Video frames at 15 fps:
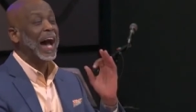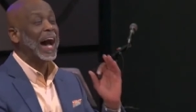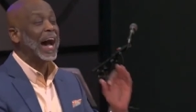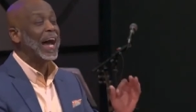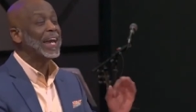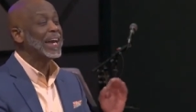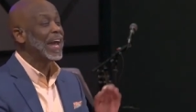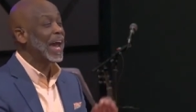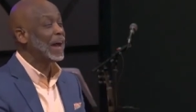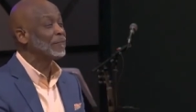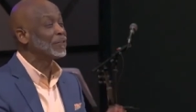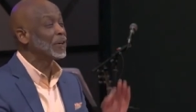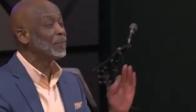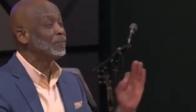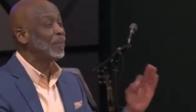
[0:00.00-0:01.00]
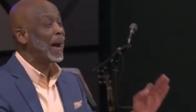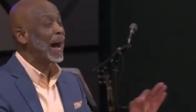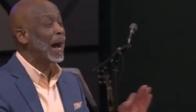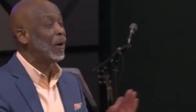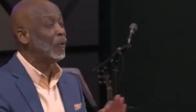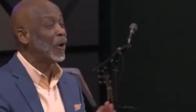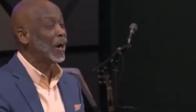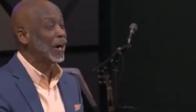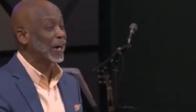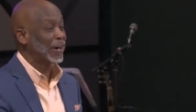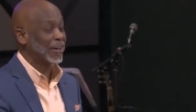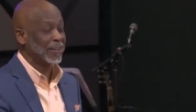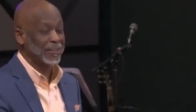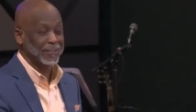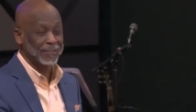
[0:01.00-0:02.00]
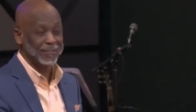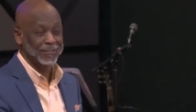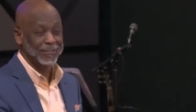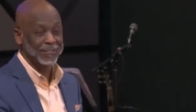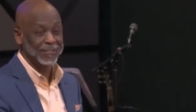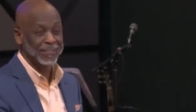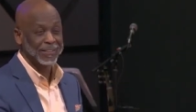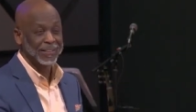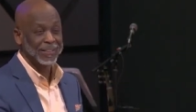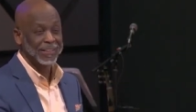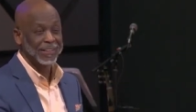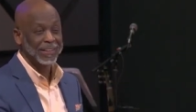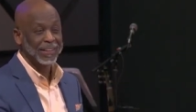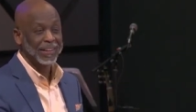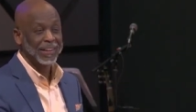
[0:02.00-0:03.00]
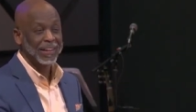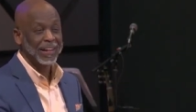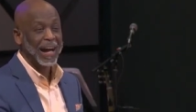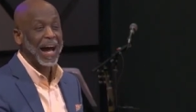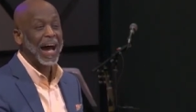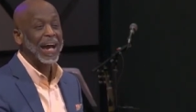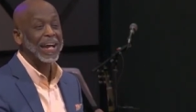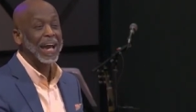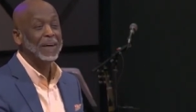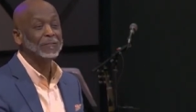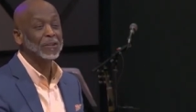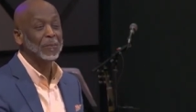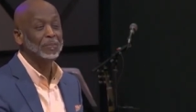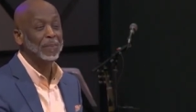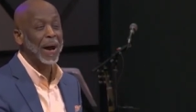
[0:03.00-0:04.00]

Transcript: I have the power. I have the